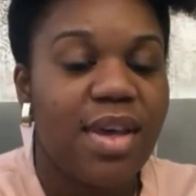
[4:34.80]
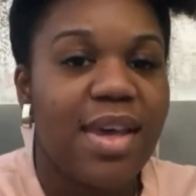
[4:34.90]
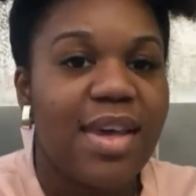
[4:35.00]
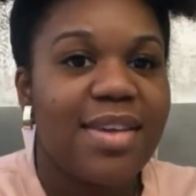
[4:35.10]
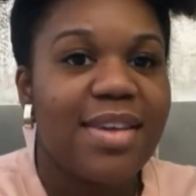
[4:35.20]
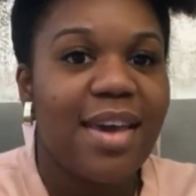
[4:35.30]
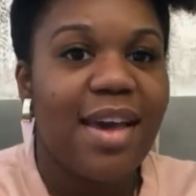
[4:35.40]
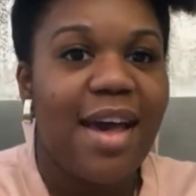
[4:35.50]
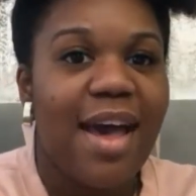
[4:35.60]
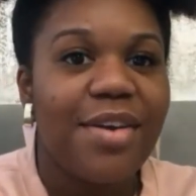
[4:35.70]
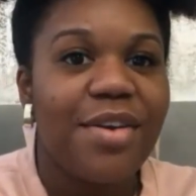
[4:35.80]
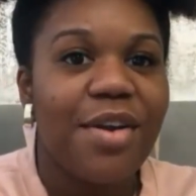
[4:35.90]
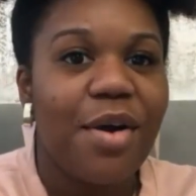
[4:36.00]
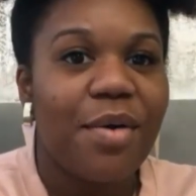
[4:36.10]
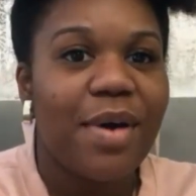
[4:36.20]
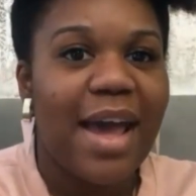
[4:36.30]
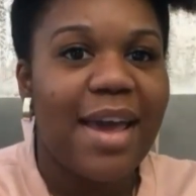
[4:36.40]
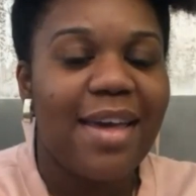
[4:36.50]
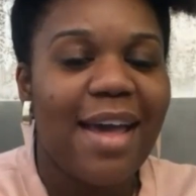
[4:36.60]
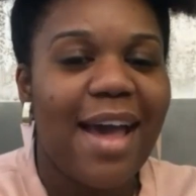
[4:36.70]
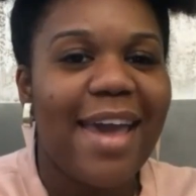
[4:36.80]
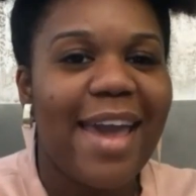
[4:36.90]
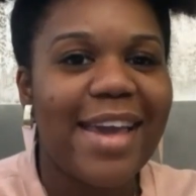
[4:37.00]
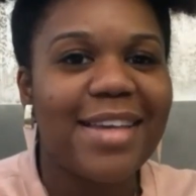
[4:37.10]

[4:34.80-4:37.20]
Yeah, I know. I, I hate